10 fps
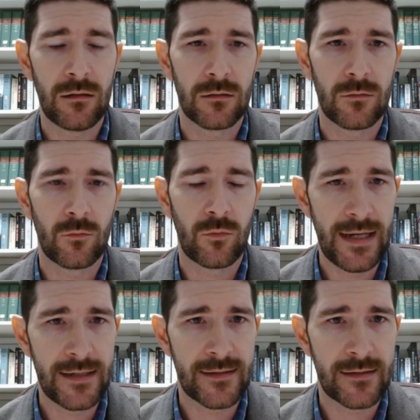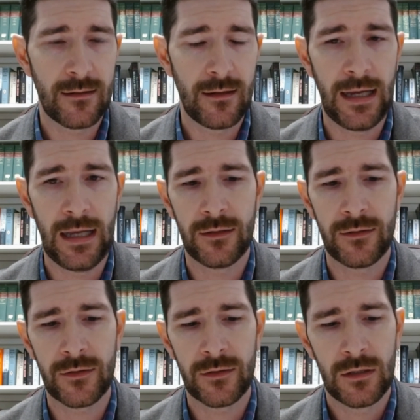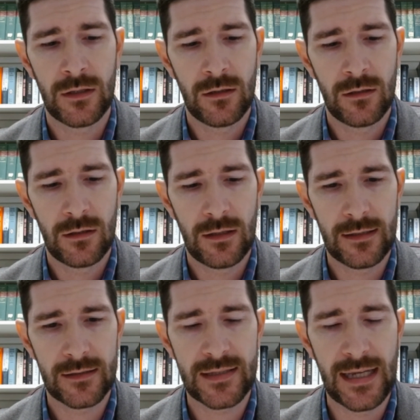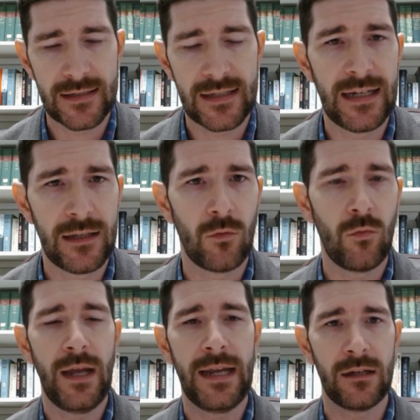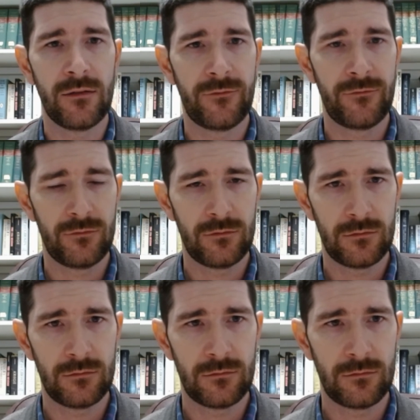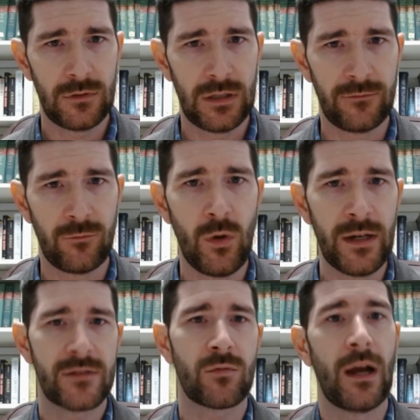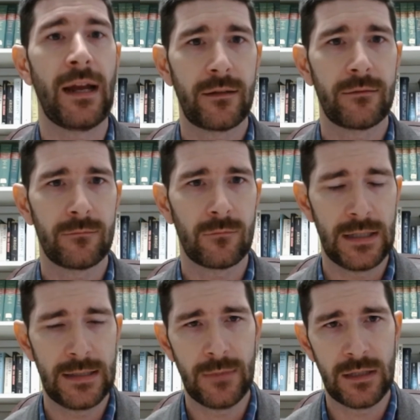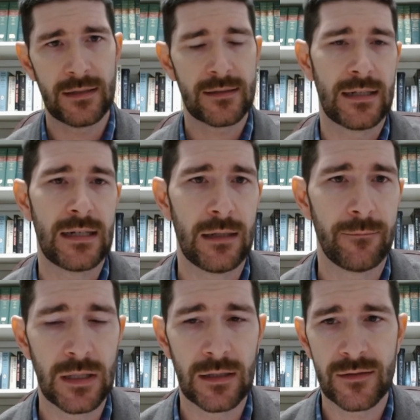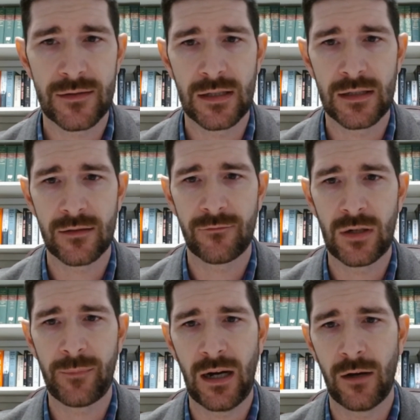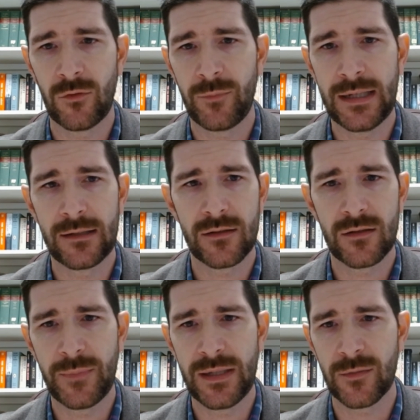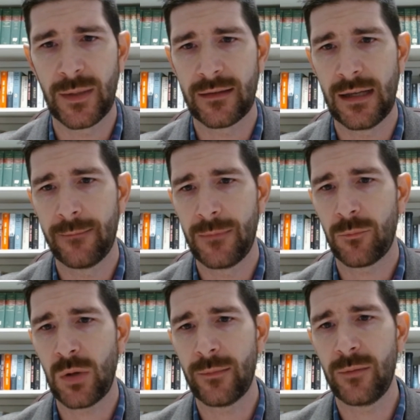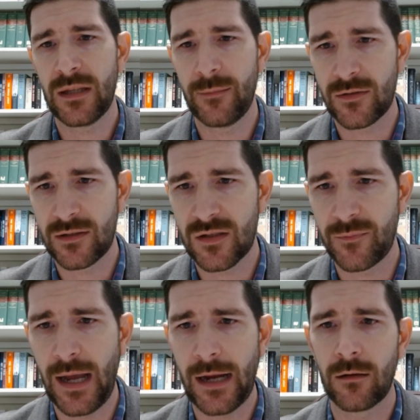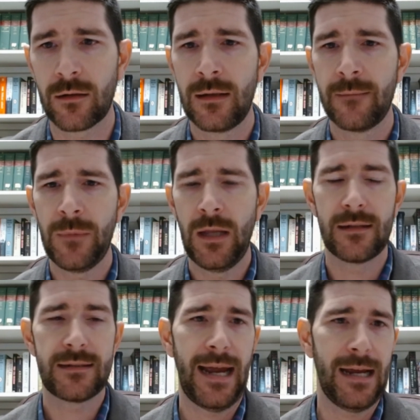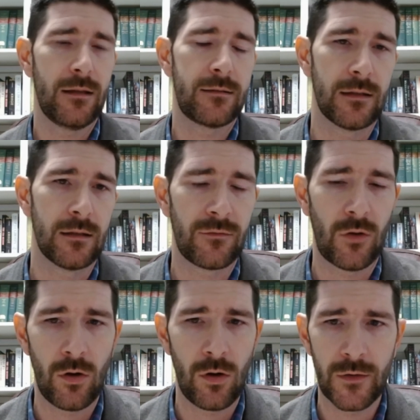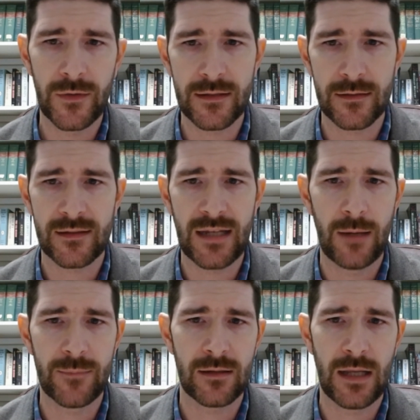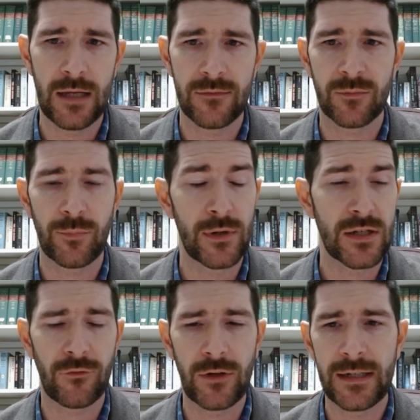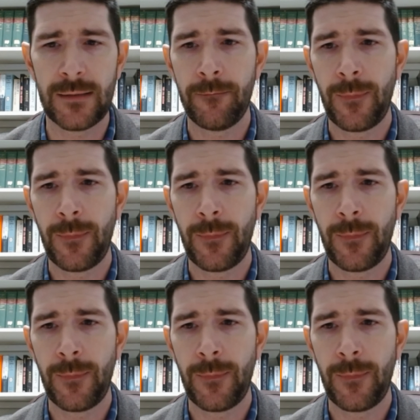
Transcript: race and sex get in the way of what is right at this time. And it's a very powerful speech about that. Now, probably the most inspired and talented of all these escaped slaves to preach freedom